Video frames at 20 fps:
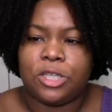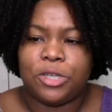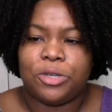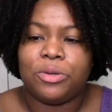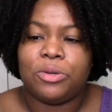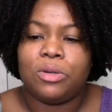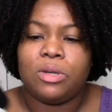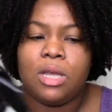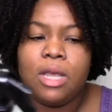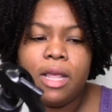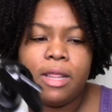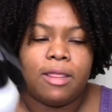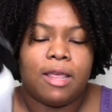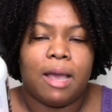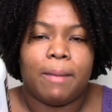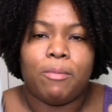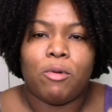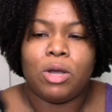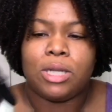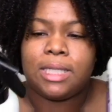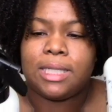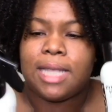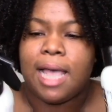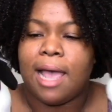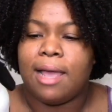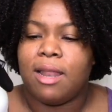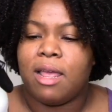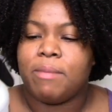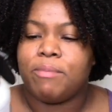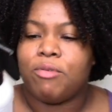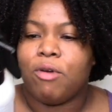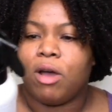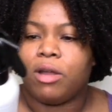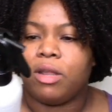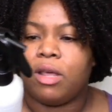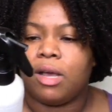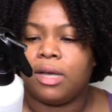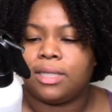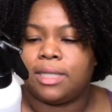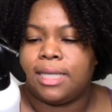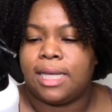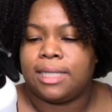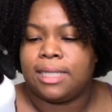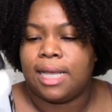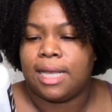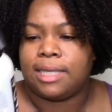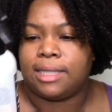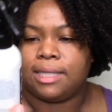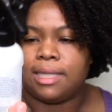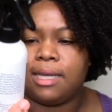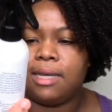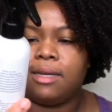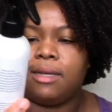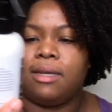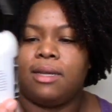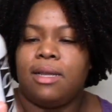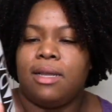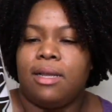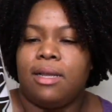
two. They're both styling products. This is the